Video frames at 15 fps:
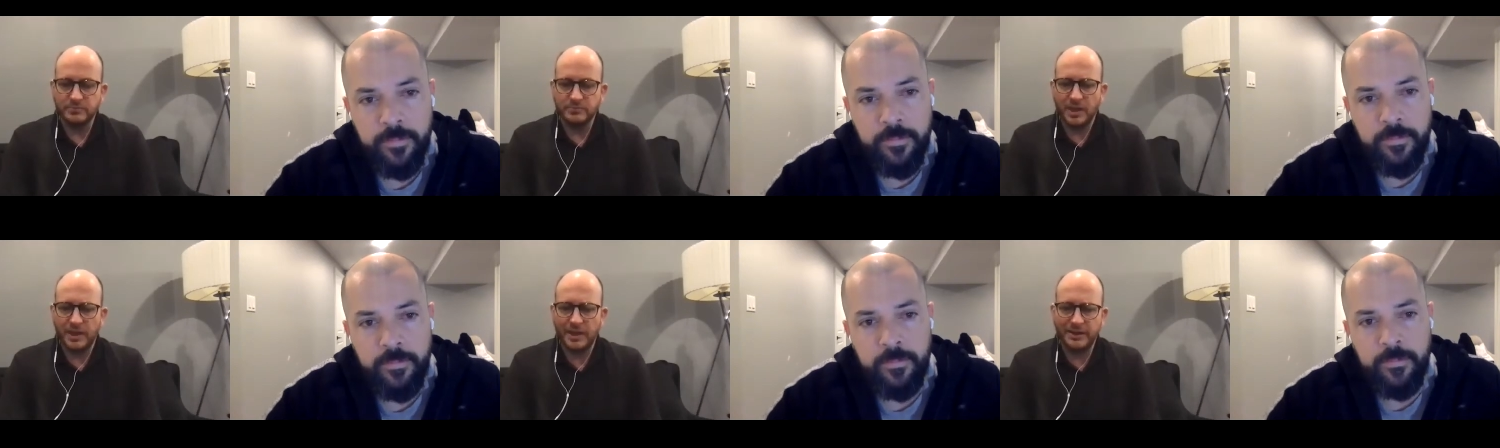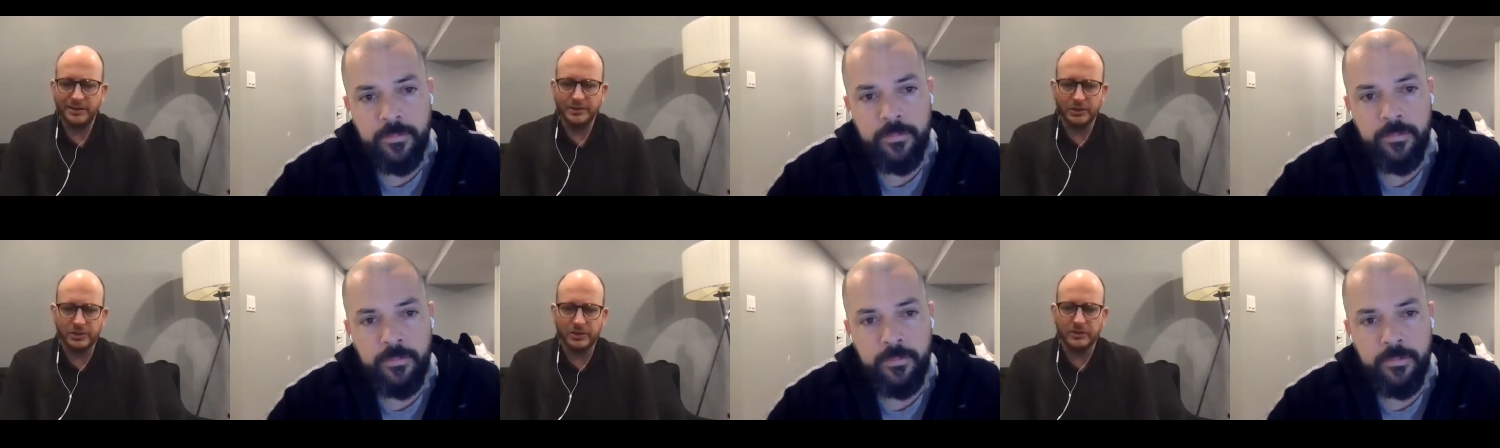Speaker 1: and
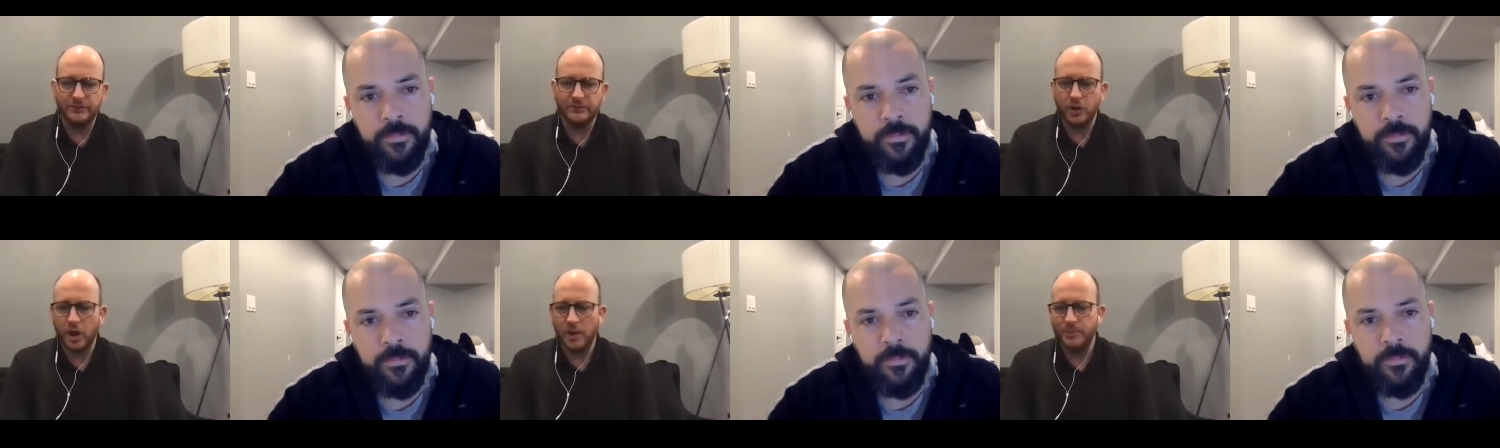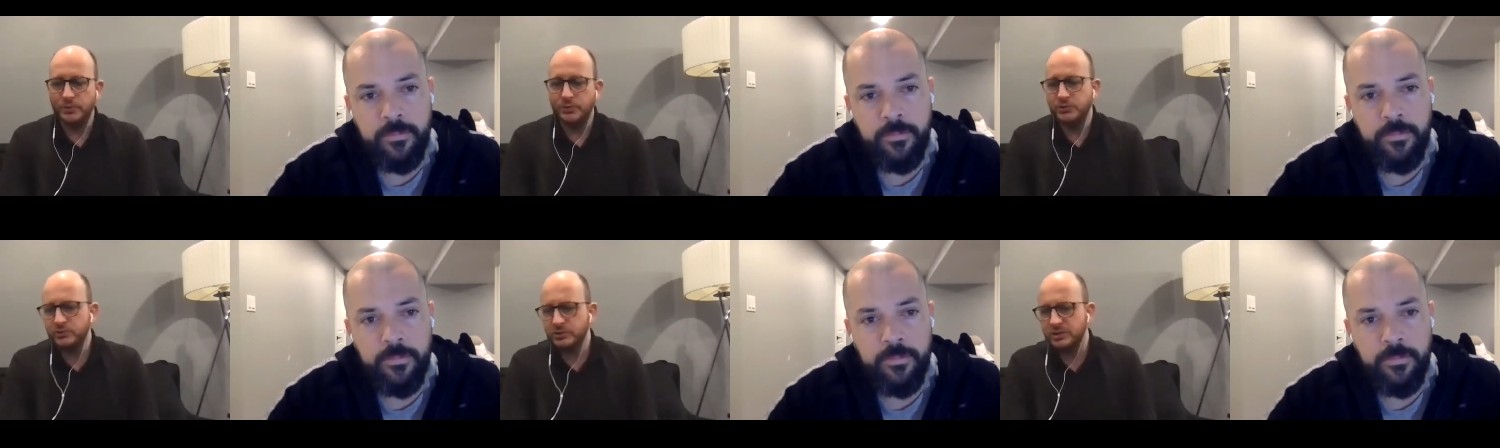looking for
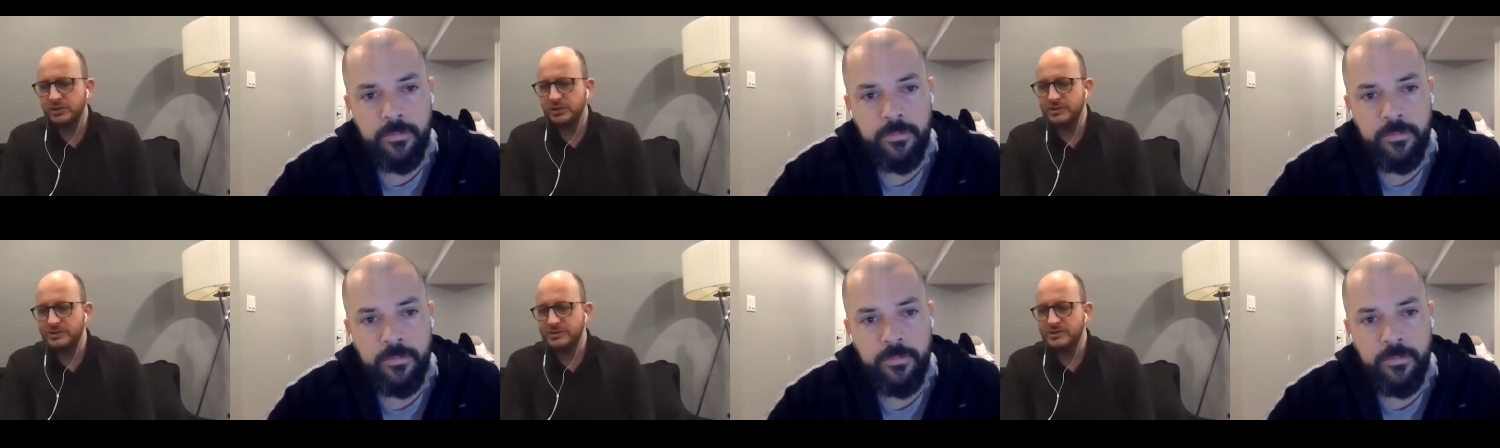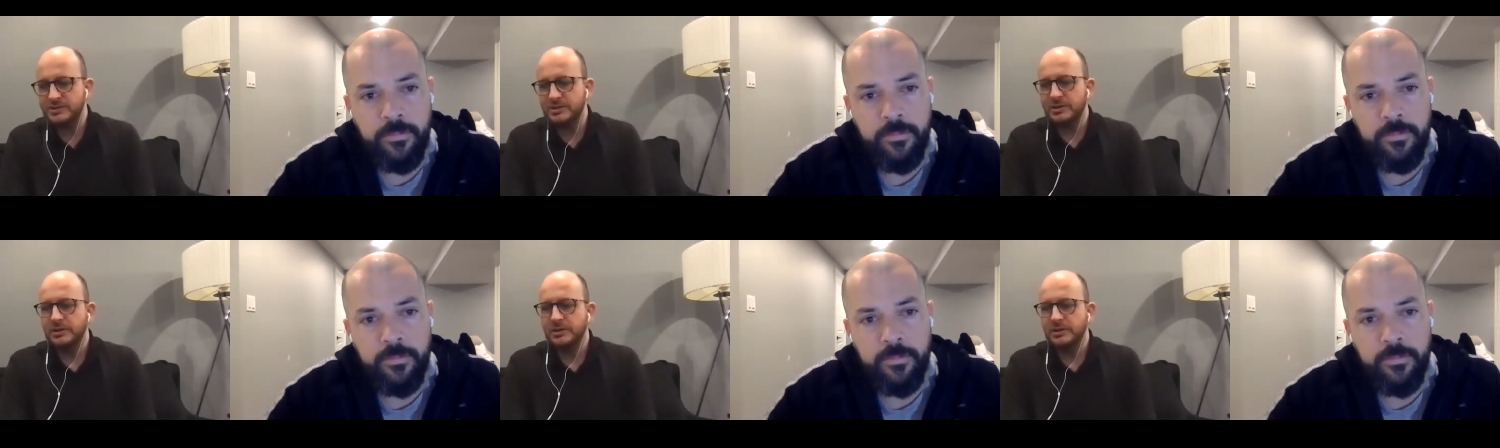opportunities